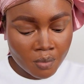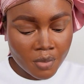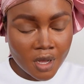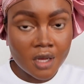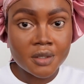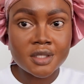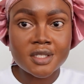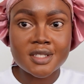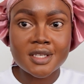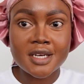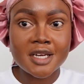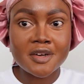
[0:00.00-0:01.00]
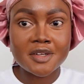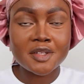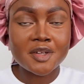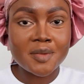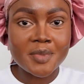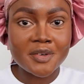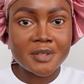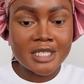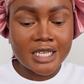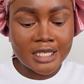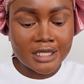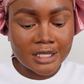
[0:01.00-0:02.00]
powders that are currently on my
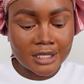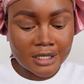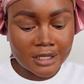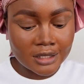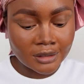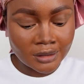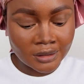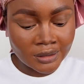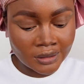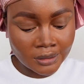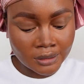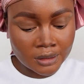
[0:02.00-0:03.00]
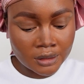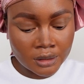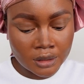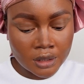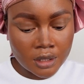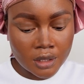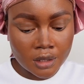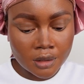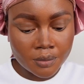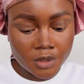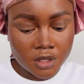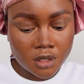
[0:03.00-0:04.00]
rotation.
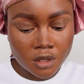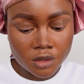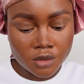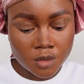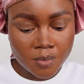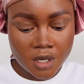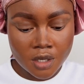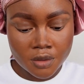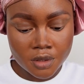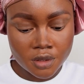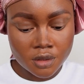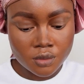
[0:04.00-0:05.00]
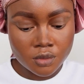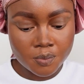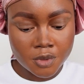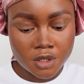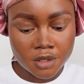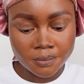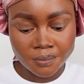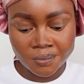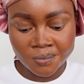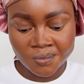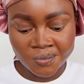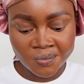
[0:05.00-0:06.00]
These are loose powders. Oopsie.
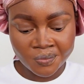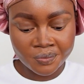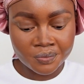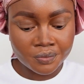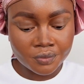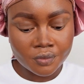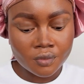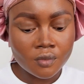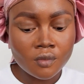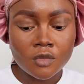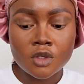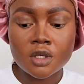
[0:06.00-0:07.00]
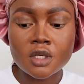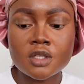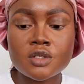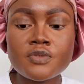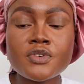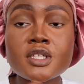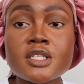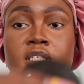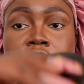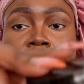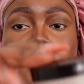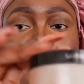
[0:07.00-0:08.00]
Okay, so firstly,